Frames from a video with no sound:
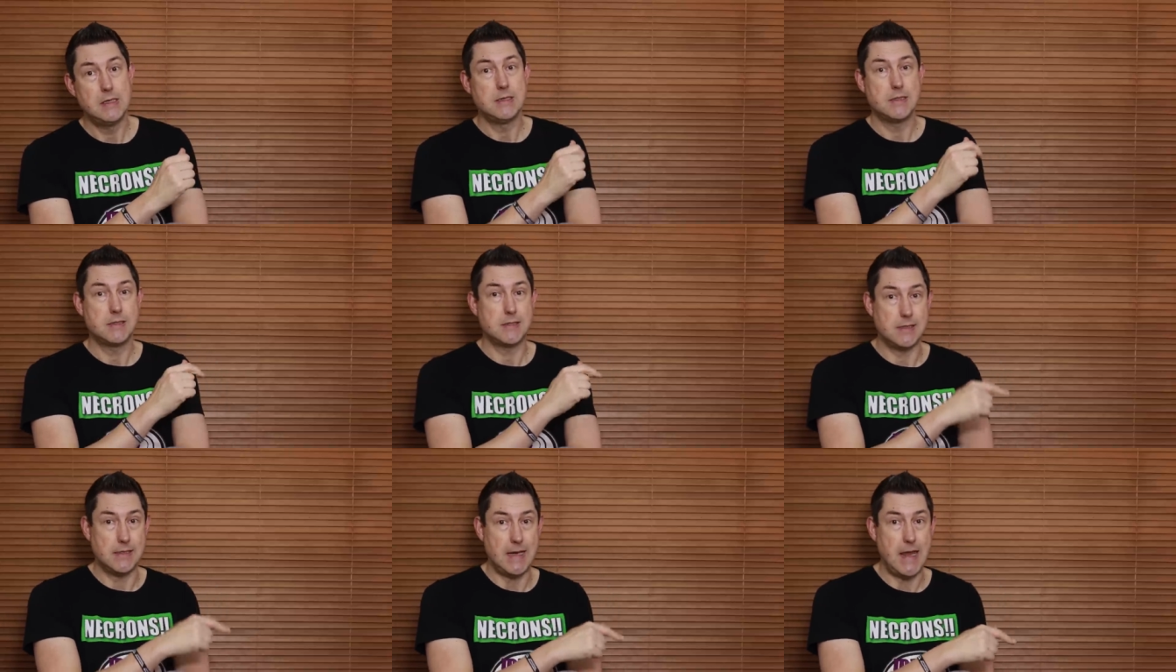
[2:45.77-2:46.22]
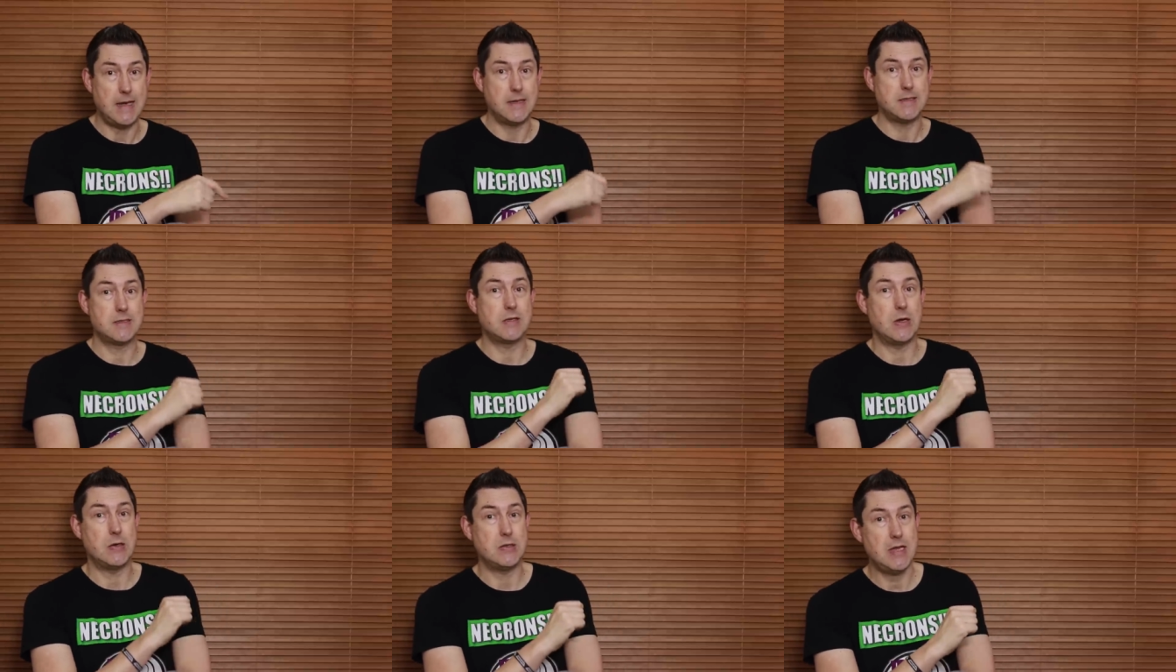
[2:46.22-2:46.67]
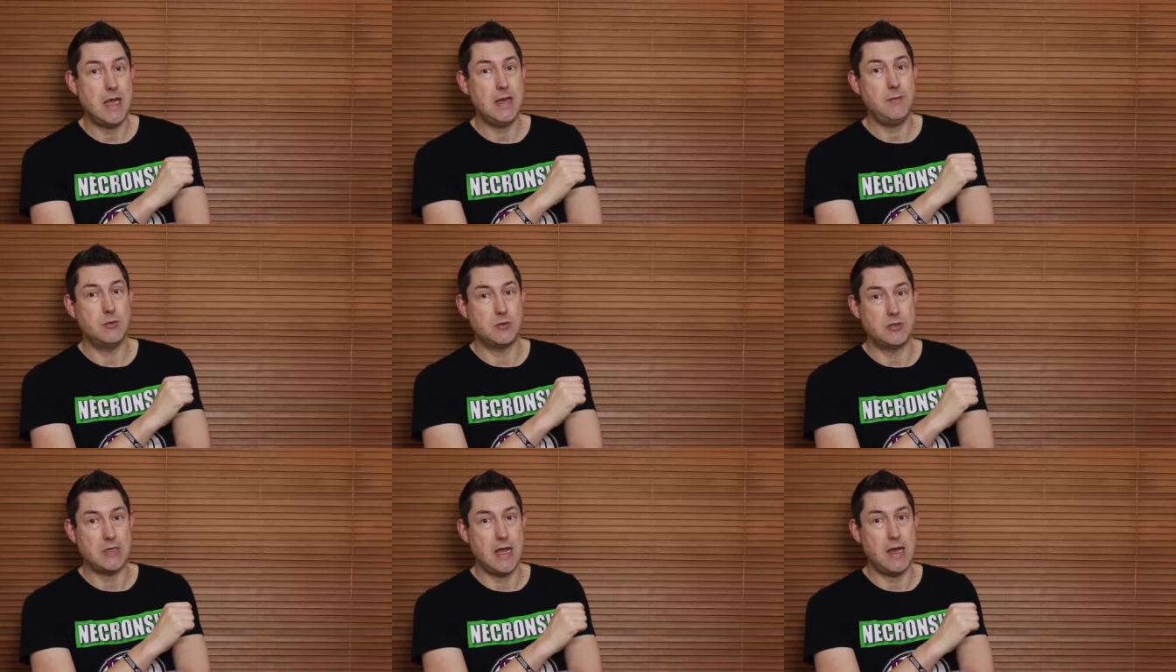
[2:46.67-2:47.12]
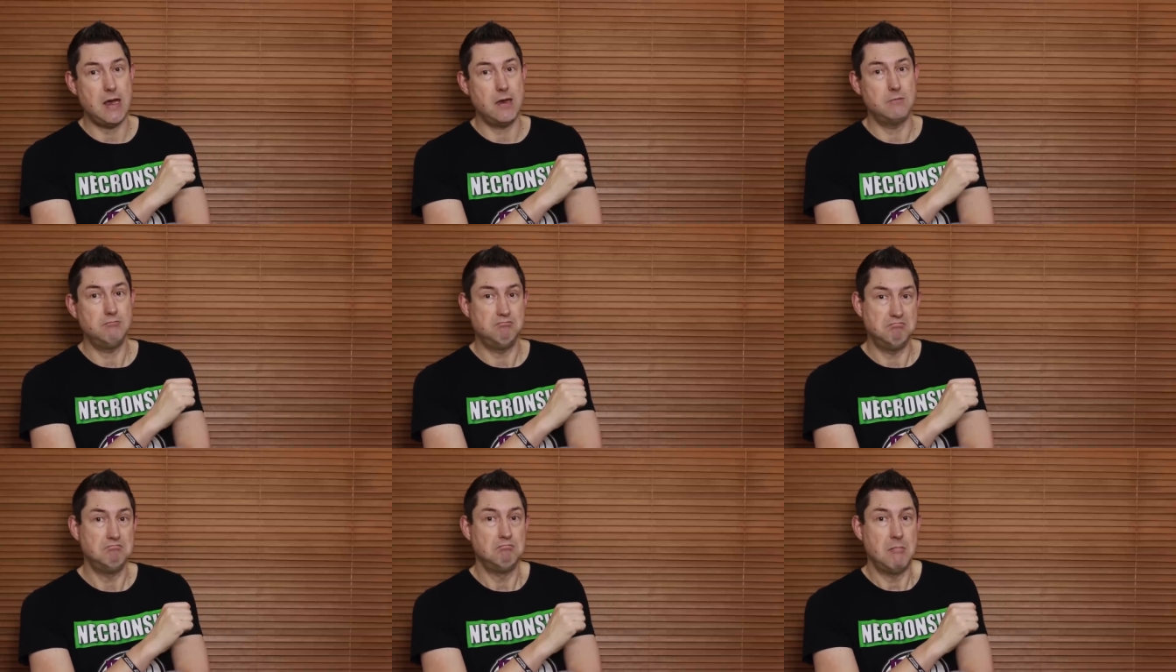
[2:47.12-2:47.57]
So let's go table
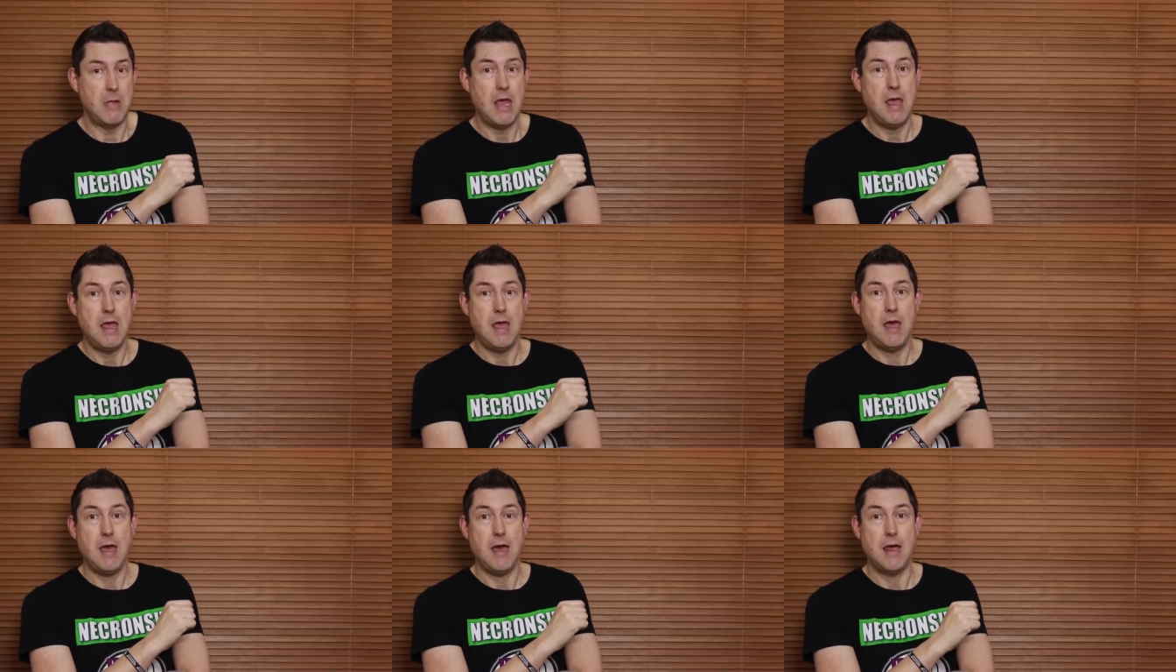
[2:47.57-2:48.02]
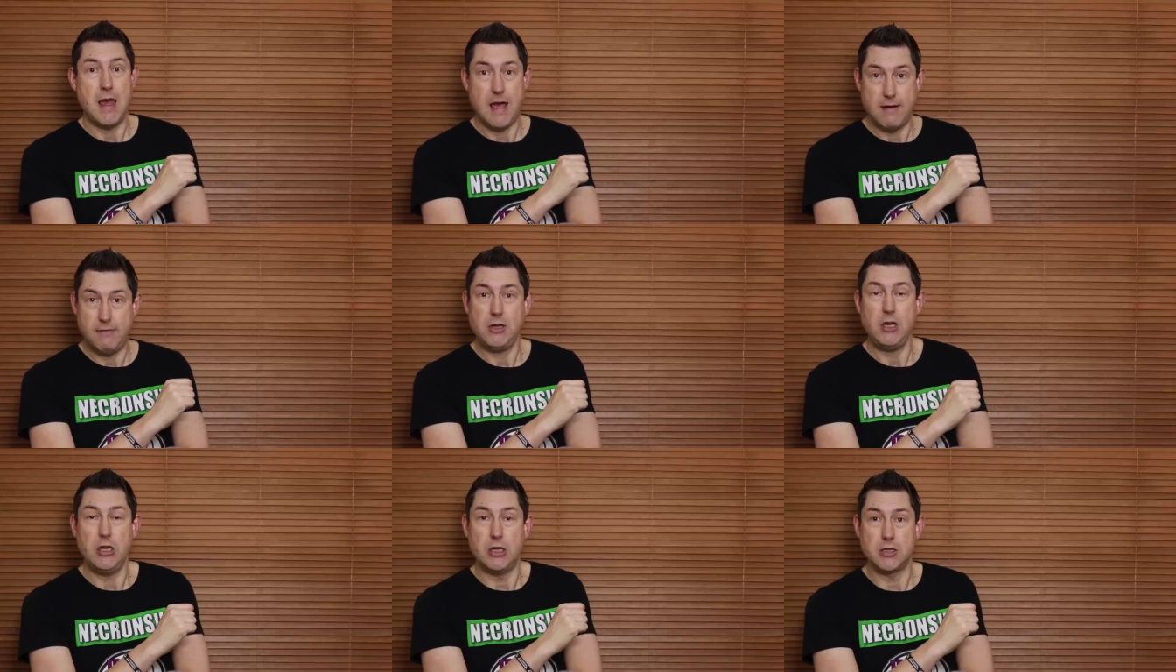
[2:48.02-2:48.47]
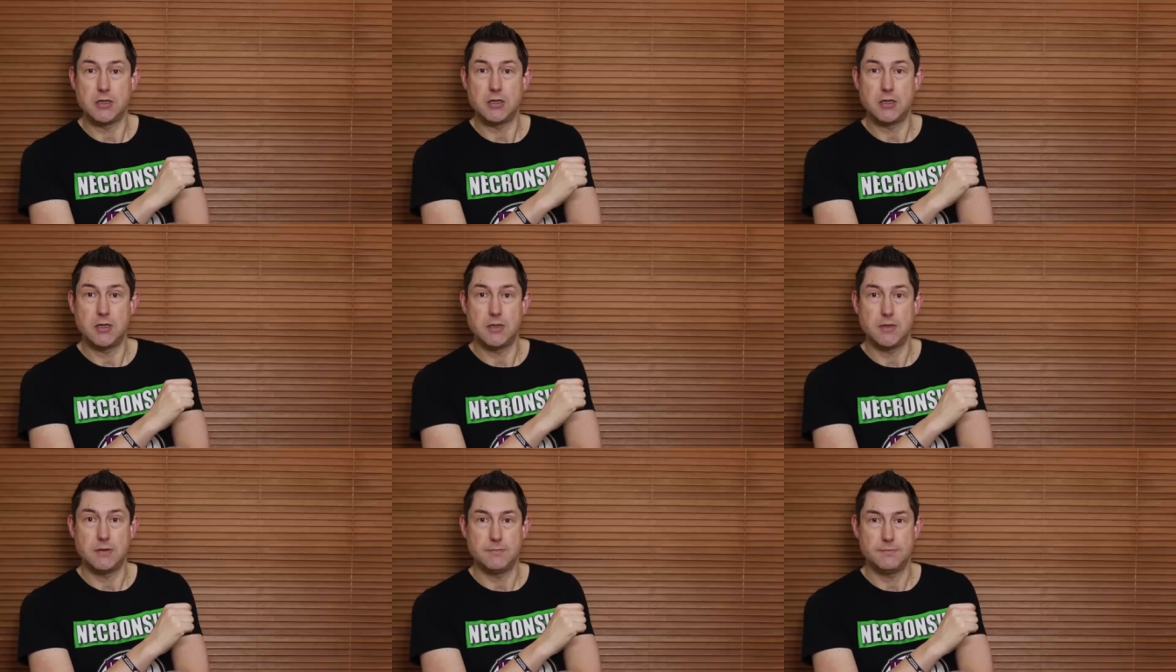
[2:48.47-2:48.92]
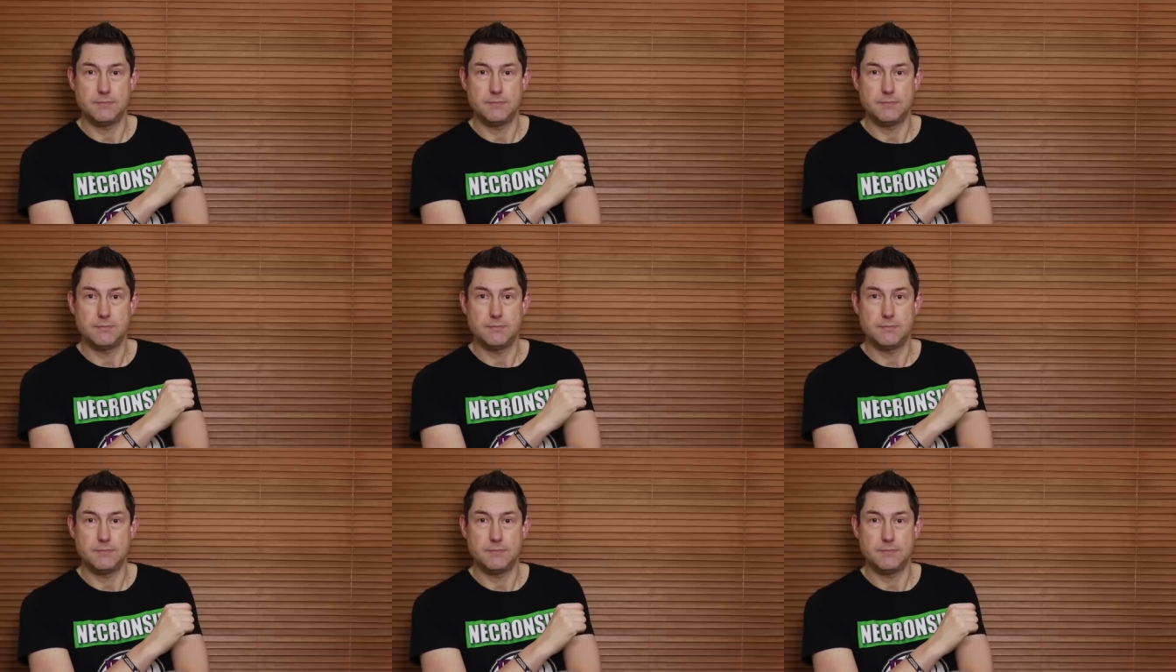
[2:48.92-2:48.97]
down and have a look.